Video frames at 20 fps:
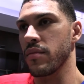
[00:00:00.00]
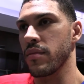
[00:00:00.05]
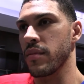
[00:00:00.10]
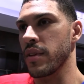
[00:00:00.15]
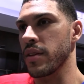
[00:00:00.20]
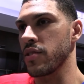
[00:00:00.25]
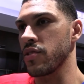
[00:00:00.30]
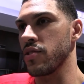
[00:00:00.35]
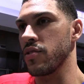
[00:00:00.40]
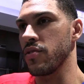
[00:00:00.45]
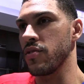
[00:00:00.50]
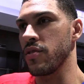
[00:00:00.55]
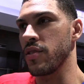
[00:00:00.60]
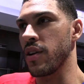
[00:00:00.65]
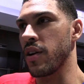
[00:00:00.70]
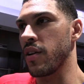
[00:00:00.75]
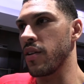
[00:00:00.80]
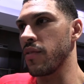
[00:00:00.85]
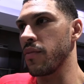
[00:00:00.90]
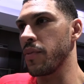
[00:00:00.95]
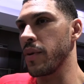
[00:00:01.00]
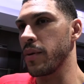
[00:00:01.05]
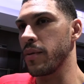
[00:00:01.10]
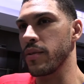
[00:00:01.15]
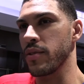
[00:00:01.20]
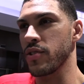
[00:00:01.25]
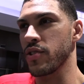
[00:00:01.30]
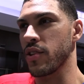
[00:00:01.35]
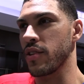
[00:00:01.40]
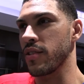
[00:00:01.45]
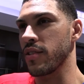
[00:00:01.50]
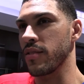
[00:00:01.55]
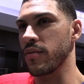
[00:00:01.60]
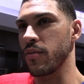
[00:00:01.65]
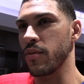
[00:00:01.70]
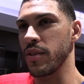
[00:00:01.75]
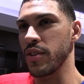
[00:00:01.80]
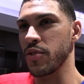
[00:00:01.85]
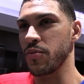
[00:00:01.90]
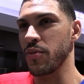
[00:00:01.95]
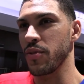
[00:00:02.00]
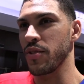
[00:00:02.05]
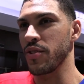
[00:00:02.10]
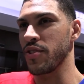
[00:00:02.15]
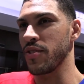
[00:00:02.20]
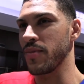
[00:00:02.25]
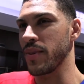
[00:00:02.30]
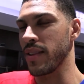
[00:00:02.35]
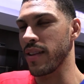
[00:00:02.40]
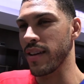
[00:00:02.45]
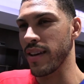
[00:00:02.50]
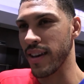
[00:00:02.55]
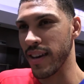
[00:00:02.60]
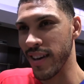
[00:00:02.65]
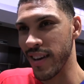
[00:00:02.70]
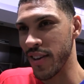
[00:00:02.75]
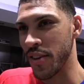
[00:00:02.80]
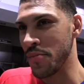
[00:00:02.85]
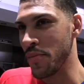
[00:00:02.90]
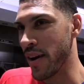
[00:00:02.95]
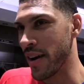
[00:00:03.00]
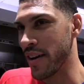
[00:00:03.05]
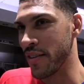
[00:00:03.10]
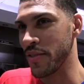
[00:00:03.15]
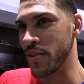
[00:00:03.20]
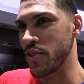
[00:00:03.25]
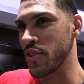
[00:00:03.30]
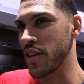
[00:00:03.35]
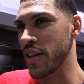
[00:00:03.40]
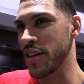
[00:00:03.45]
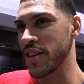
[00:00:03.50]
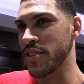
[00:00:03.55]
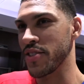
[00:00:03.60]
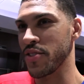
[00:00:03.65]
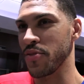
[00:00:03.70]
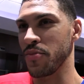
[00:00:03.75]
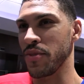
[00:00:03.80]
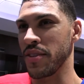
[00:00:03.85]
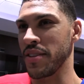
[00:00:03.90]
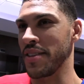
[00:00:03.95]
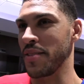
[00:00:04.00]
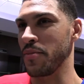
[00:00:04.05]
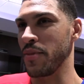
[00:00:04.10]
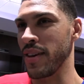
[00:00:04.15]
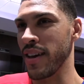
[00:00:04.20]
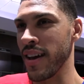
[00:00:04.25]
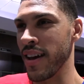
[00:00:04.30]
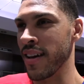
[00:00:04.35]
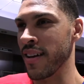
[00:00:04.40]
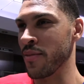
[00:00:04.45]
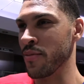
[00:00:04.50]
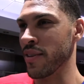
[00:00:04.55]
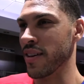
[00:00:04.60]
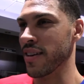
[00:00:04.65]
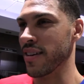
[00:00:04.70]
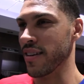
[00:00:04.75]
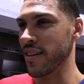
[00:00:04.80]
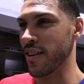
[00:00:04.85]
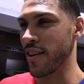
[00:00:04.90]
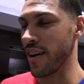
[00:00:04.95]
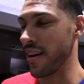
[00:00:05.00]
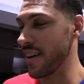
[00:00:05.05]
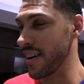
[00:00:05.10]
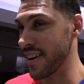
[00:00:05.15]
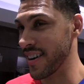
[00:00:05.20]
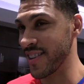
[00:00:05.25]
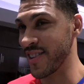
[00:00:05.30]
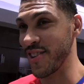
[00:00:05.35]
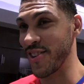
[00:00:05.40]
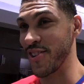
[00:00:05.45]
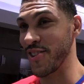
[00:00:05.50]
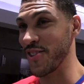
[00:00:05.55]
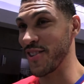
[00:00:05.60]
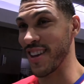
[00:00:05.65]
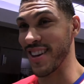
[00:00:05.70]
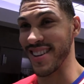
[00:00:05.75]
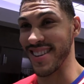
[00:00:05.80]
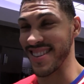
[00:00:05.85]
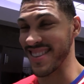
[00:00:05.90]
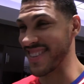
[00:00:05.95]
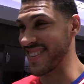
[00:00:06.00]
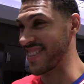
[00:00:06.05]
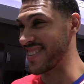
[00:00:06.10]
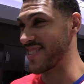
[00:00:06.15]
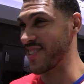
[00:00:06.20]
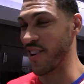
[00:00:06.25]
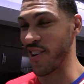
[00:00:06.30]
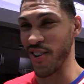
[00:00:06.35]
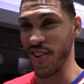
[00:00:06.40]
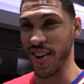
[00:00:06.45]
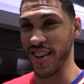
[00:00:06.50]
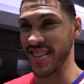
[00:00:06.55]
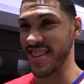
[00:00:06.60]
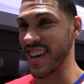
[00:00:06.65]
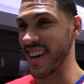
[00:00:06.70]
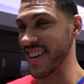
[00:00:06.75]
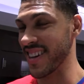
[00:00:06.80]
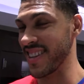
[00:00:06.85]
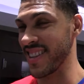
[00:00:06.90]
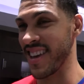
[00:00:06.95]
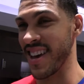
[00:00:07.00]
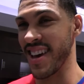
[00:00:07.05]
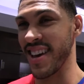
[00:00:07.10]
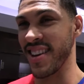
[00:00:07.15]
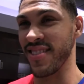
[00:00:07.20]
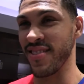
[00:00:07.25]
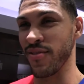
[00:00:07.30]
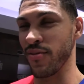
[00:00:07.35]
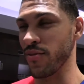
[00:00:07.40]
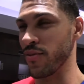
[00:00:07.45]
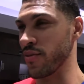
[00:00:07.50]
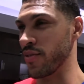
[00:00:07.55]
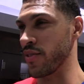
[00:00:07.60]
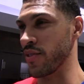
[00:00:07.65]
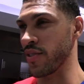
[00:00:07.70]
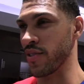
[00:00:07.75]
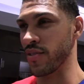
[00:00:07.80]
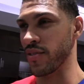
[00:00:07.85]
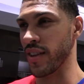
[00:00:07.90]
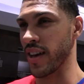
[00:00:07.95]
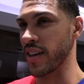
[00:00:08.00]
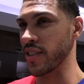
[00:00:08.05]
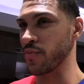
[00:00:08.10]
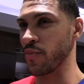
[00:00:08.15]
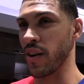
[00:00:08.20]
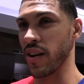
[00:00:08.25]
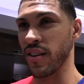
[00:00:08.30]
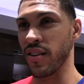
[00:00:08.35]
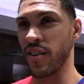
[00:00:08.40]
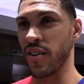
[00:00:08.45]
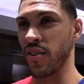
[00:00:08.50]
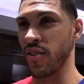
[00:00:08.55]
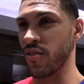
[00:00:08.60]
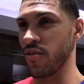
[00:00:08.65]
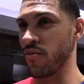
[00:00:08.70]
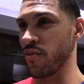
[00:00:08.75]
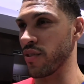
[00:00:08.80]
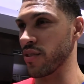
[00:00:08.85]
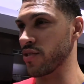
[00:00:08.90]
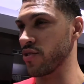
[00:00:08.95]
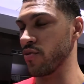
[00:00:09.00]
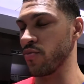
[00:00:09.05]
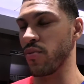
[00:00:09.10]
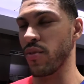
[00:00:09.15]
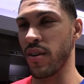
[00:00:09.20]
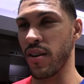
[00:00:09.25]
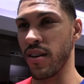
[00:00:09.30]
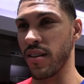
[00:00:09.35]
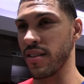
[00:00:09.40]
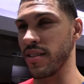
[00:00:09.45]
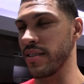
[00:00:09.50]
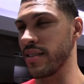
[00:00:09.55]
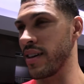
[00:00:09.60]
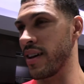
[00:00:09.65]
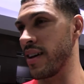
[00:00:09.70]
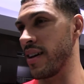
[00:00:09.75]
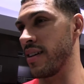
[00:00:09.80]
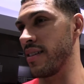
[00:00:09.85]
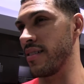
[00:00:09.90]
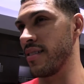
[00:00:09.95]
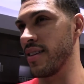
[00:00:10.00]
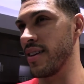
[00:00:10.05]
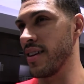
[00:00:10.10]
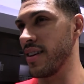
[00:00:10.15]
Next thing you know, people started to whisper to me, like, hey, you might have a chance to be in the NBA. I'm like, all right, cool. Like, started attacking that, and, you know, that's my goal. Worked super hard at that.